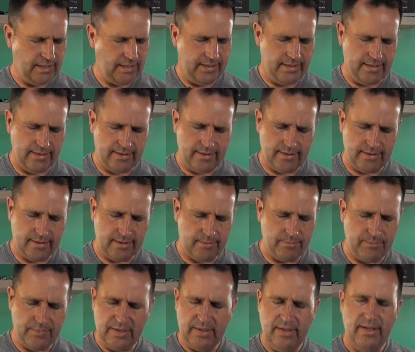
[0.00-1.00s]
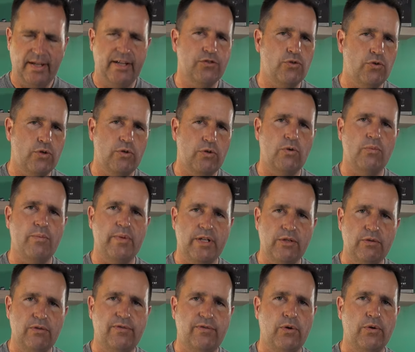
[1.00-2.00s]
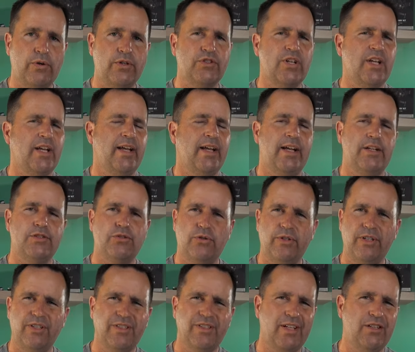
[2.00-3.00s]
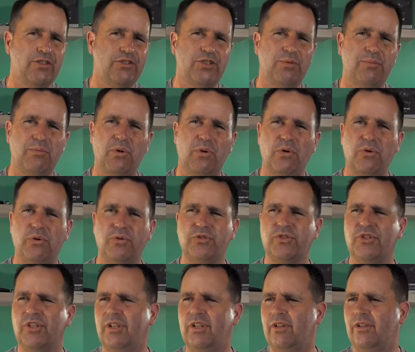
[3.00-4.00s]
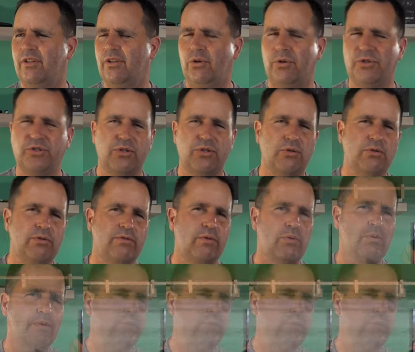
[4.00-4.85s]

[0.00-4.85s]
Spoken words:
It has auto and manual focus, has all the intelligent modes, you know, as you go through